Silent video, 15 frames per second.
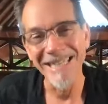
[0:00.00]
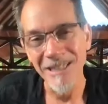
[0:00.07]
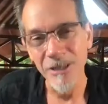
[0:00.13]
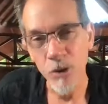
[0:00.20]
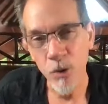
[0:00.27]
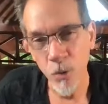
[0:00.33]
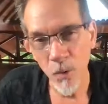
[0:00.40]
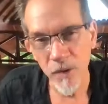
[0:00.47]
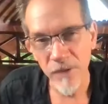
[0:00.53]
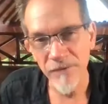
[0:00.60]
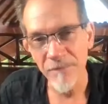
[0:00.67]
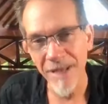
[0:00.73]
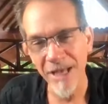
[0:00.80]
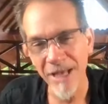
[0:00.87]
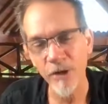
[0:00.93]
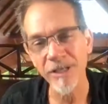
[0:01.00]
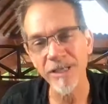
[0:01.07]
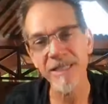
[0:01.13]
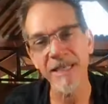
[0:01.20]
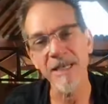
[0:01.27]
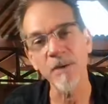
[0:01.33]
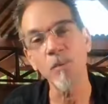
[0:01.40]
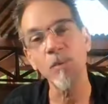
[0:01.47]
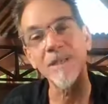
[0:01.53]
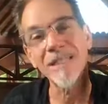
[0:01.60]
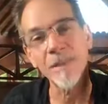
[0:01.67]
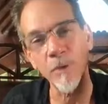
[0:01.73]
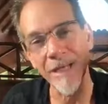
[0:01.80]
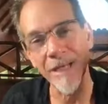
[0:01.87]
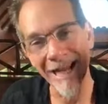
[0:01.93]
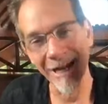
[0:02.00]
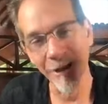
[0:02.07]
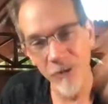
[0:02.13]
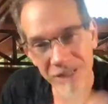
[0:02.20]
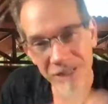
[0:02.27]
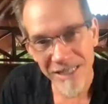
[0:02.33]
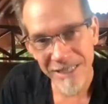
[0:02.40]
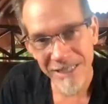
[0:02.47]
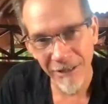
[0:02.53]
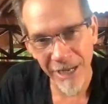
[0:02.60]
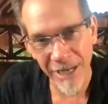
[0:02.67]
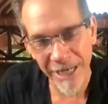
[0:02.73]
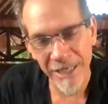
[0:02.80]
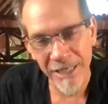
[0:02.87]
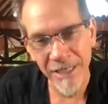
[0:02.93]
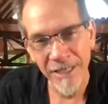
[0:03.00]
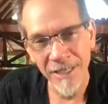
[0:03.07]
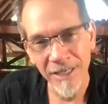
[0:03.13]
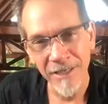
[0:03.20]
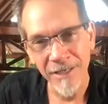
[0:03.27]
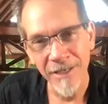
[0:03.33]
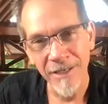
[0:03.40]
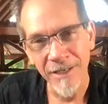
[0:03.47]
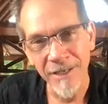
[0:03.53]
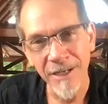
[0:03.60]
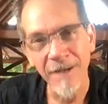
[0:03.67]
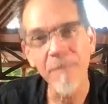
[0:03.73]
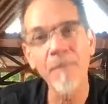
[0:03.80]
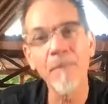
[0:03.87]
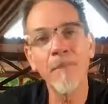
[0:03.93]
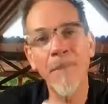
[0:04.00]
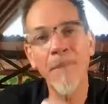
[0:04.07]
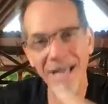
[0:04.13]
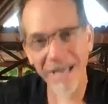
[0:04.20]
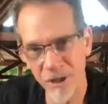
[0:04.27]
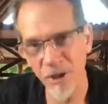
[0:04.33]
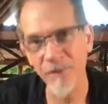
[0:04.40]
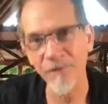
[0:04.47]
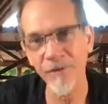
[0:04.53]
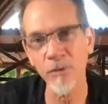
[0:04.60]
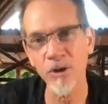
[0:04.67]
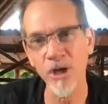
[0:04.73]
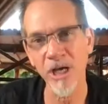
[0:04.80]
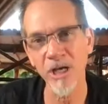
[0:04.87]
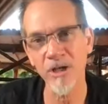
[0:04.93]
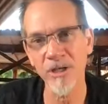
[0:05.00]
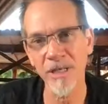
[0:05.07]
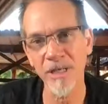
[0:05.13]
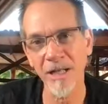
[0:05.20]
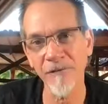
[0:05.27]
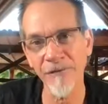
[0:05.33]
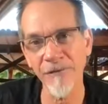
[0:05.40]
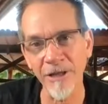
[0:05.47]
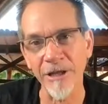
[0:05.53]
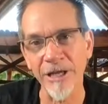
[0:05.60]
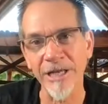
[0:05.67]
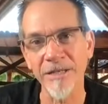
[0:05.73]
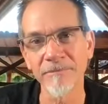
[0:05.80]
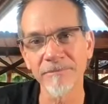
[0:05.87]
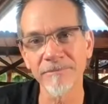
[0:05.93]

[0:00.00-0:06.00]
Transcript: The truth of the matter is that when someone else is lying, my HRV will change and I'll feel it.